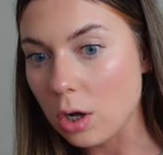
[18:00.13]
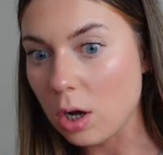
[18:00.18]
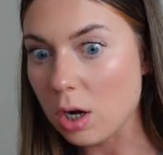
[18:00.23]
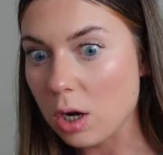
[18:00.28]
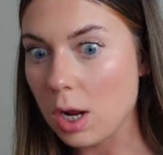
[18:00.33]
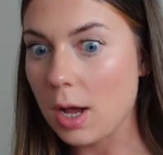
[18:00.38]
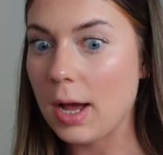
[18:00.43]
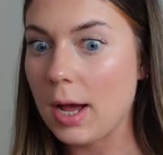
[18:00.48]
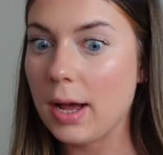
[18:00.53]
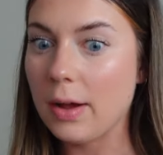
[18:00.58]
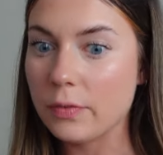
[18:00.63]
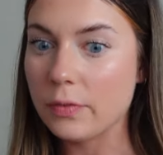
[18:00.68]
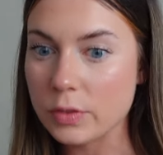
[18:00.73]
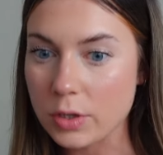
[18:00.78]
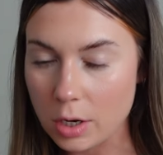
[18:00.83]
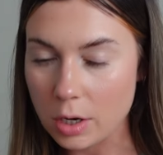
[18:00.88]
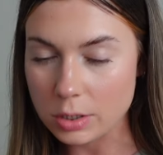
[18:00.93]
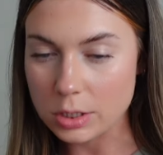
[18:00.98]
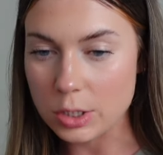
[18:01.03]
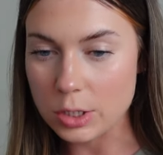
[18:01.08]
God, I have to
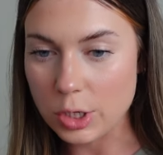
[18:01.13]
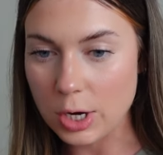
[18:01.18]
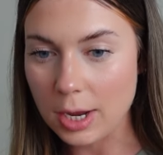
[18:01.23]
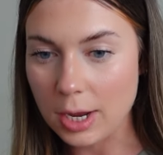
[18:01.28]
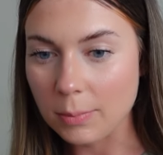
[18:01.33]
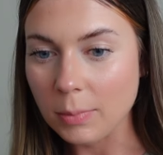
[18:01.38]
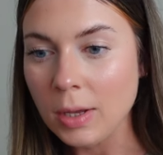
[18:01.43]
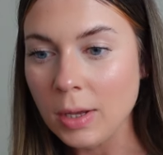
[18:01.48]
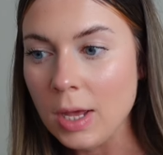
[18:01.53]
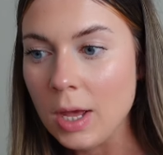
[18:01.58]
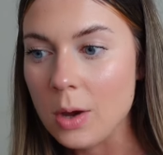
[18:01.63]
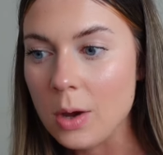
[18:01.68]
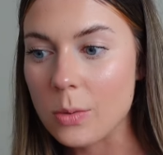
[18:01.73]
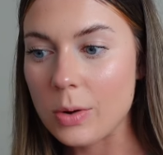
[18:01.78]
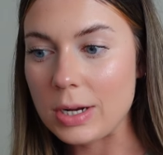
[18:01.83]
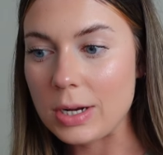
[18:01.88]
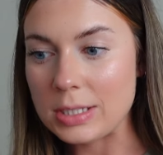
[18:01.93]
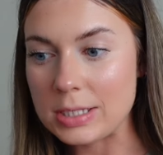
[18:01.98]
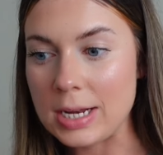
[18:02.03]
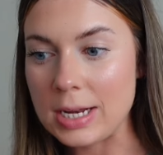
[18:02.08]
go to the gym.
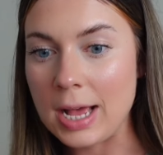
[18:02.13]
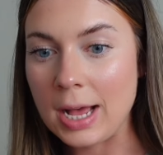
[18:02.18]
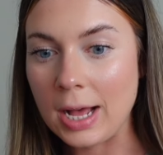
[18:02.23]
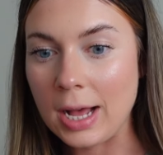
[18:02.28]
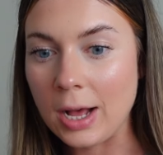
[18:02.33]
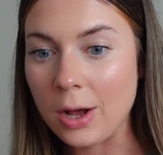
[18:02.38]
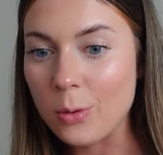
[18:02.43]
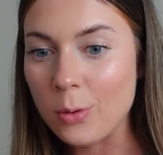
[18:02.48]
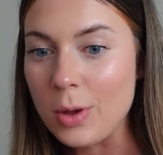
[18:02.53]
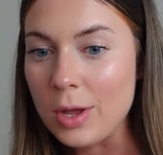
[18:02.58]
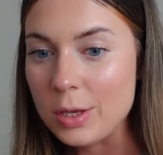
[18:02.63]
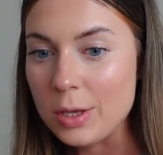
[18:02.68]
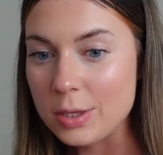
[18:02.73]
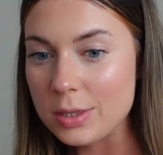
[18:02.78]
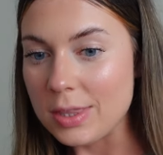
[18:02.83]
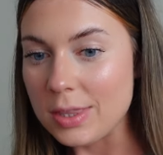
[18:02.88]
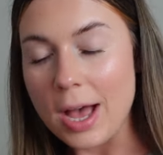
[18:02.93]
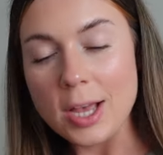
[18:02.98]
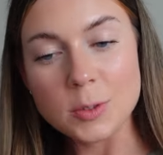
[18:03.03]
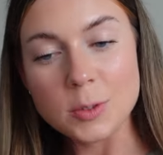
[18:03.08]
Whereas now,
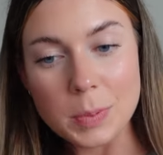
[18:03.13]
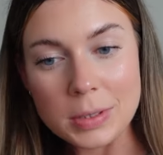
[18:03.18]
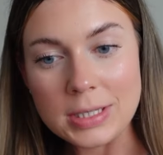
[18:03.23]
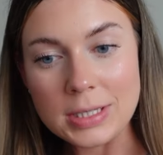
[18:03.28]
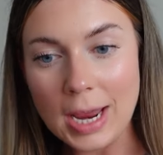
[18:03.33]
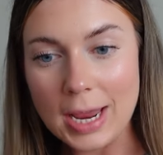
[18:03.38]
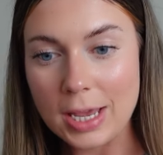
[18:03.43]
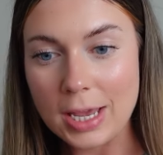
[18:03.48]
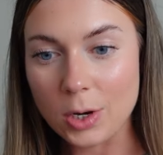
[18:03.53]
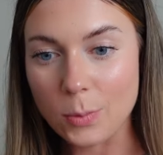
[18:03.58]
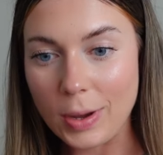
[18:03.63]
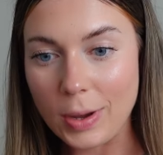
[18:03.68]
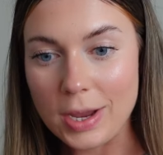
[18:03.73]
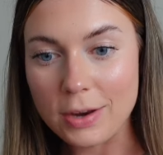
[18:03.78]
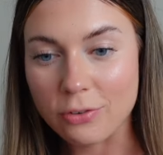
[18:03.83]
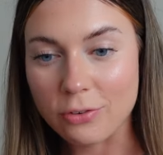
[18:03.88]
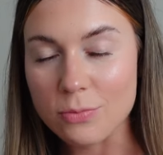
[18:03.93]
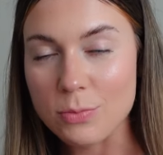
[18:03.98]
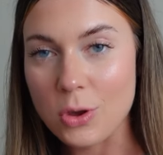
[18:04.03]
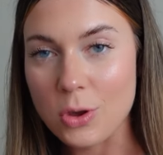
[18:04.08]
that's been taken away
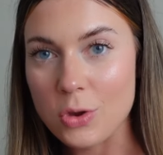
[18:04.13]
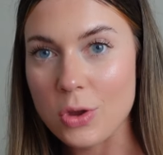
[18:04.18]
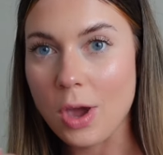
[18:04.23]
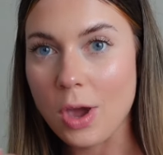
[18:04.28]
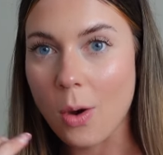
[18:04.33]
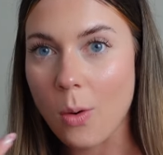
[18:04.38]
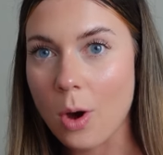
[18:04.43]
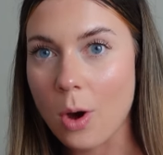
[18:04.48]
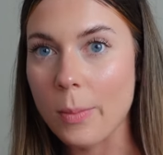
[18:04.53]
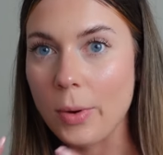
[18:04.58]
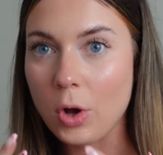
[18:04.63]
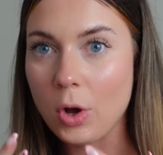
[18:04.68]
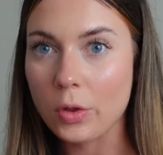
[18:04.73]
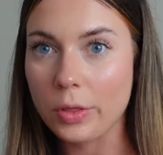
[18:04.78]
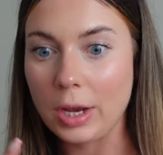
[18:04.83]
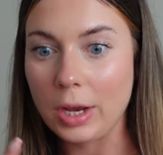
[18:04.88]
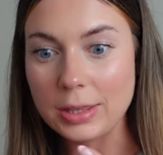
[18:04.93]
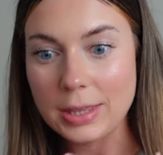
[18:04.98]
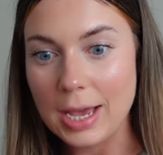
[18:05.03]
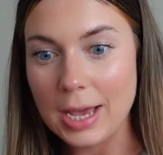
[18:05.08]
from you and you go, oh my God,
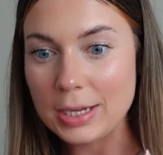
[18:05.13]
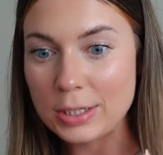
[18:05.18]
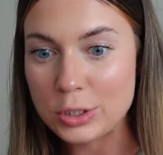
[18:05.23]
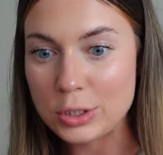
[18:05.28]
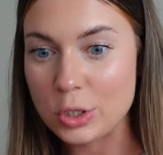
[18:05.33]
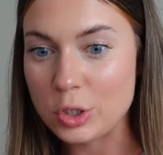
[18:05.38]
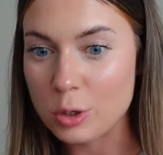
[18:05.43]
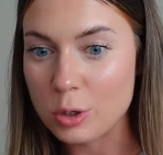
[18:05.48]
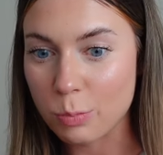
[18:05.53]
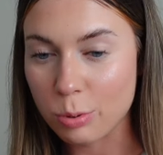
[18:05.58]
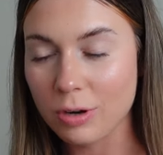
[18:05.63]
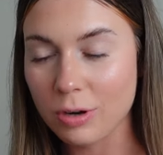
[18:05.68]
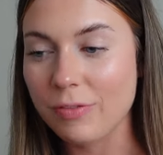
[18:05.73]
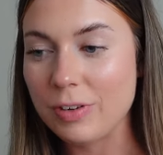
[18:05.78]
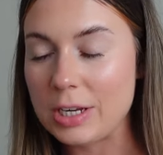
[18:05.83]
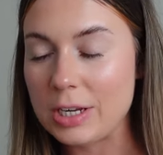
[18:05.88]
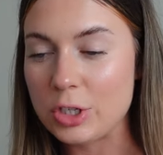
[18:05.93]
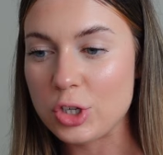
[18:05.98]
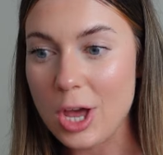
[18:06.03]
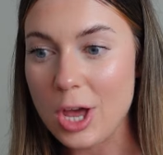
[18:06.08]
like that is such a
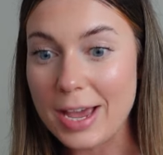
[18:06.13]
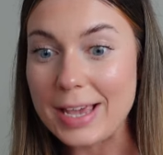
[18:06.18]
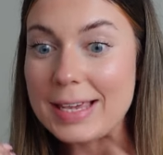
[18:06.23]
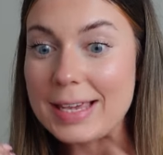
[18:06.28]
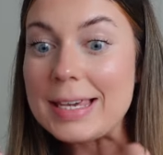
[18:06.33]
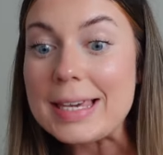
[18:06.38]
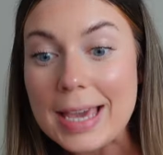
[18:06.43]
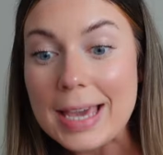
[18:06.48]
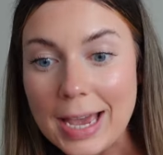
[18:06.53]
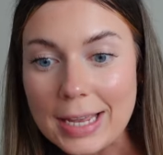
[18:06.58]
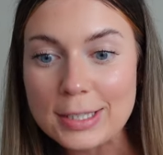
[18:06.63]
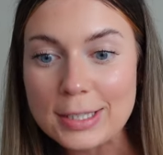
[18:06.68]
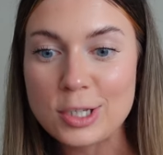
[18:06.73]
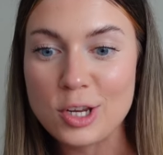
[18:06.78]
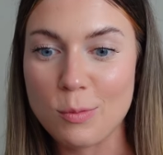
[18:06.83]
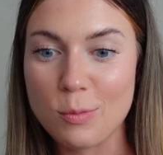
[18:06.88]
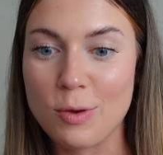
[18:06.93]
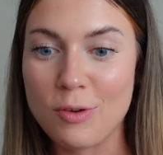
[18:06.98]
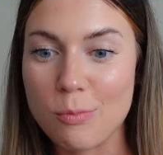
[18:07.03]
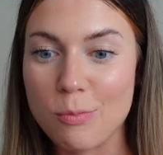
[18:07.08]
privilege that I get
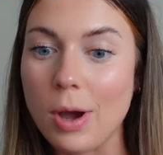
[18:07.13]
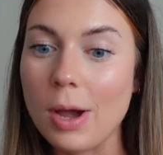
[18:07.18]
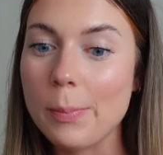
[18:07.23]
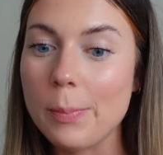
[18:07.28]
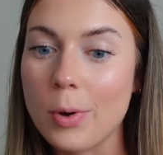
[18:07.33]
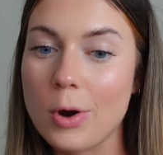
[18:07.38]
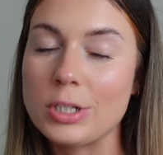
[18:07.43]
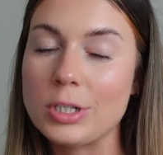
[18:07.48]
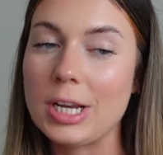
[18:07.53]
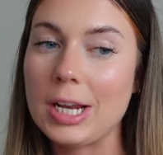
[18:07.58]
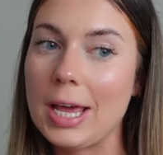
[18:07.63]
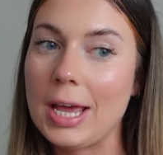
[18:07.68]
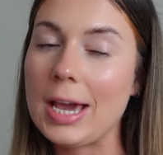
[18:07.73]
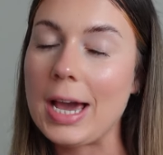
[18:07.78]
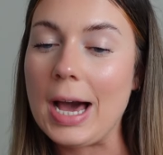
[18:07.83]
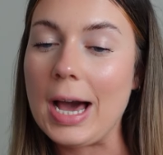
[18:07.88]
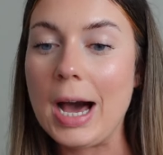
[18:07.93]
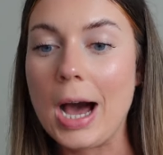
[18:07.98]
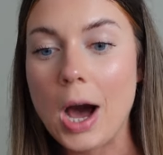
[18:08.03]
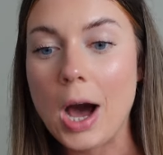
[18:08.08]
to move my body. Like
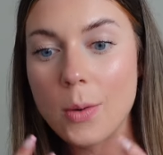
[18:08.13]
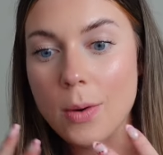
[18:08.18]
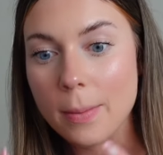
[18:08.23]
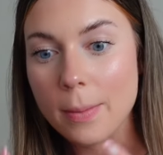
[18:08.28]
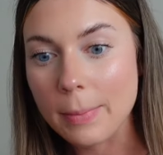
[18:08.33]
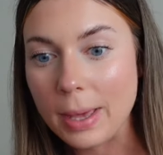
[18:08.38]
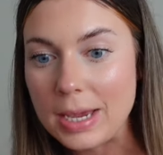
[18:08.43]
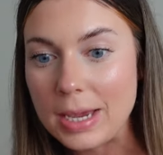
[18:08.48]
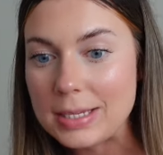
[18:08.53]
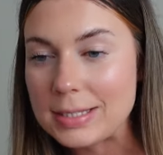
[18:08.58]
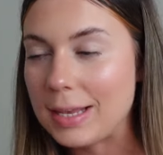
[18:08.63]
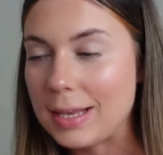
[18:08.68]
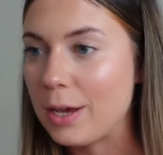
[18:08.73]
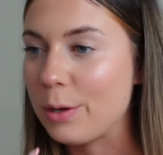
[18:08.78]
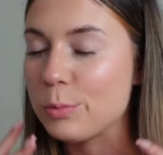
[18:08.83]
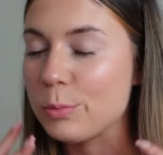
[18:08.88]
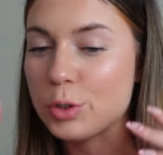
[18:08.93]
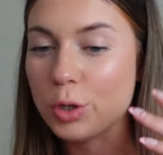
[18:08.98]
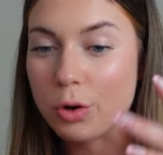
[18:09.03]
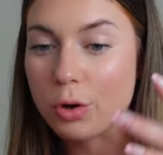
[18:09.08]
how amazing,
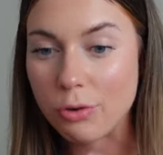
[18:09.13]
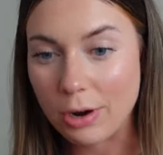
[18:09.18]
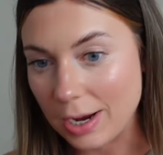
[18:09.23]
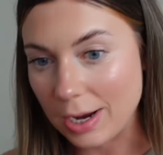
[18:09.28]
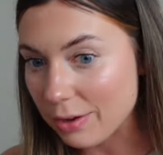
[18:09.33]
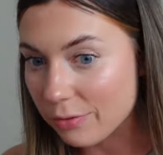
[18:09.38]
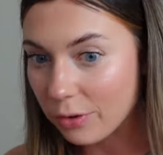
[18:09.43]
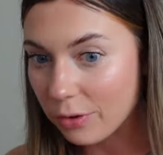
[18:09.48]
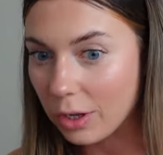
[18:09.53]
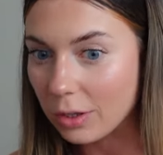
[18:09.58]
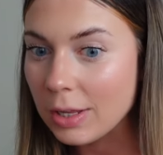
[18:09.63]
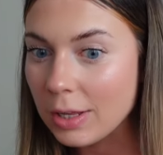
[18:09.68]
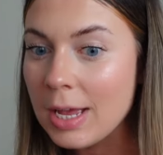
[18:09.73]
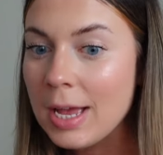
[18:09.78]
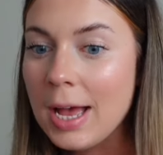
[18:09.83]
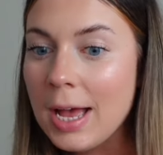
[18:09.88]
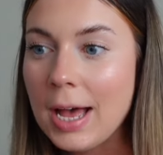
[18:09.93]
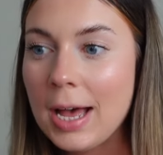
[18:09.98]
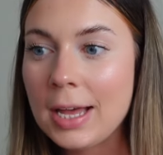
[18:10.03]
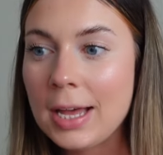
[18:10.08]
I'm so grateful.
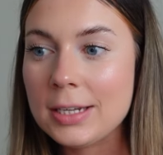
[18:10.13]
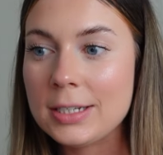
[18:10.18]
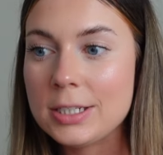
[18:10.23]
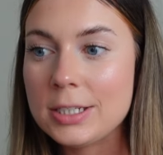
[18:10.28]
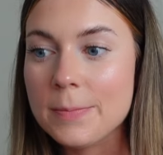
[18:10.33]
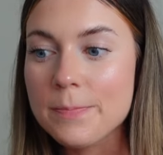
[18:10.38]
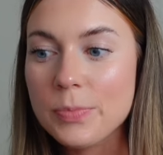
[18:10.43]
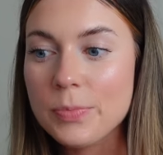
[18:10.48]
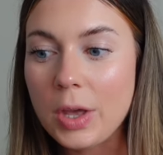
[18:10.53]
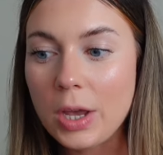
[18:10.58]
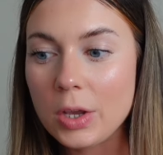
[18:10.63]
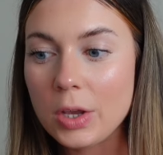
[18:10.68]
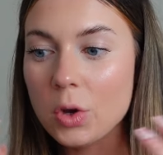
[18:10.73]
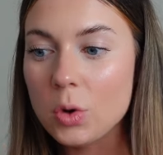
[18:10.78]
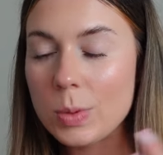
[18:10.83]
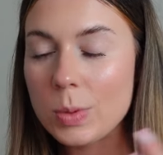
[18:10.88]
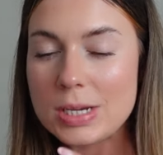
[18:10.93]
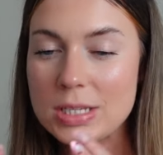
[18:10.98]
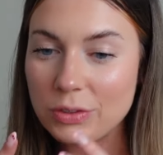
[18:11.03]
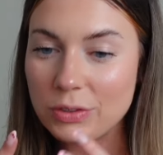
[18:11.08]
And I
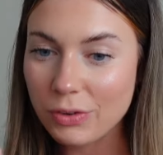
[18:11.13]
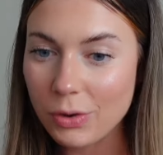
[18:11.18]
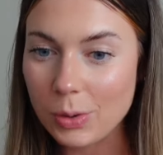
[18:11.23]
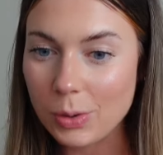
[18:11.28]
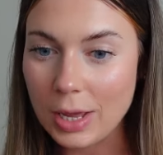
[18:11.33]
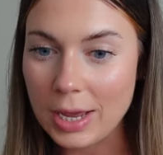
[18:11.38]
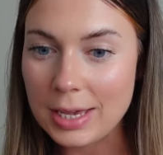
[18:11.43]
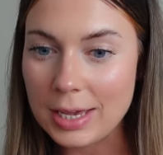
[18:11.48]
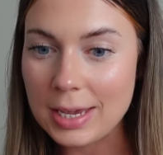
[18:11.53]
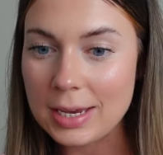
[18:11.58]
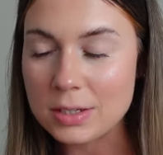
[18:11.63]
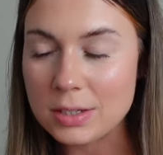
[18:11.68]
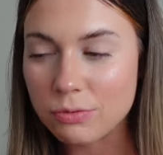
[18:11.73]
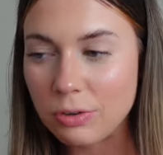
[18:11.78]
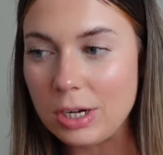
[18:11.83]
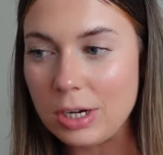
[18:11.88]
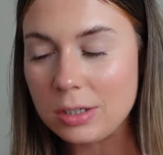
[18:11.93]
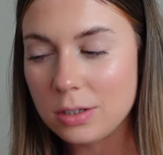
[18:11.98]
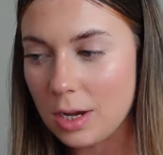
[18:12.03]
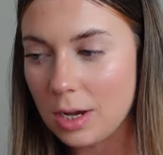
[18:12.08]
always feel like it's
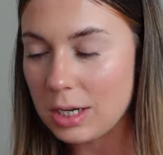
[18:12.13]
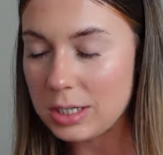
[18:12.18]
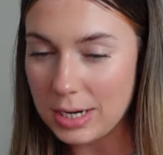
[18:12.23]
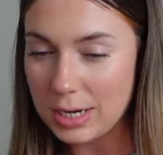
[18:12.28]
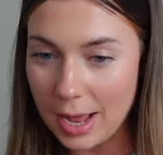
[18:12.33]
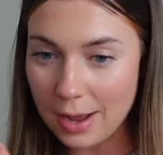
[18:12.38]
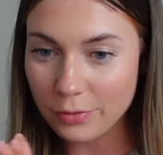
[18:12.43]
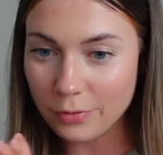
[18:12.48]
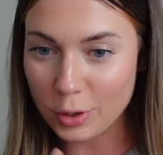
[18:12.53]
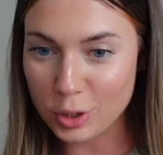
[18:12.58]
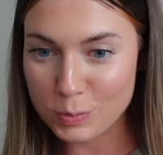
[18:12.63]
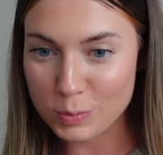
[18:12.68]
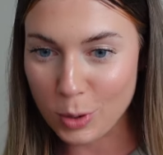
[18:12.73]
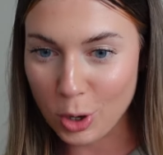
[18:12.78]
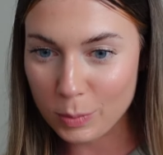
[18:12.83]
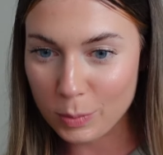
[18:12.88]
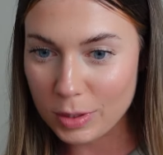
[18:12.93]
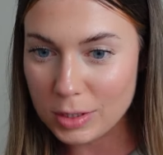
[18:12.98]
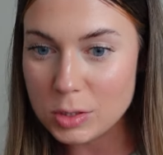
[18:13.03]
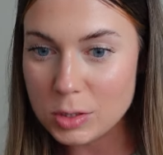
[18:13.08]
really nice to have those
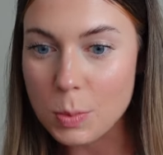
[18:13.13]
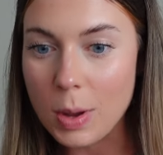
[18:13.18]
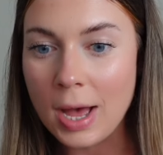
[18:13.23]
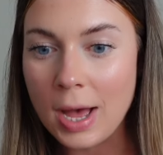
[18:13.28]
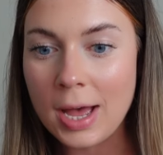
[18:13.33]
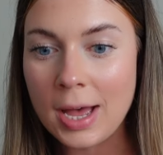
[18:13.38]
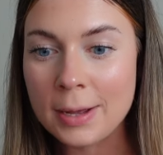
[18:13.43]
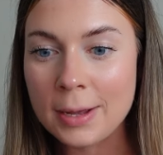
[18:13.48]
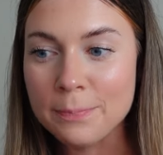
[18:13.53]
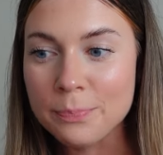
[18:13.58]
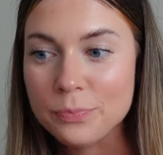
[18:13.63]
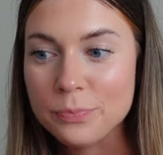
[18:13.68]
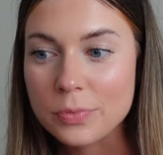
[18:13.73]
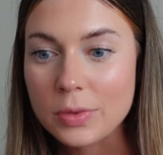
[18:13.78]
moments where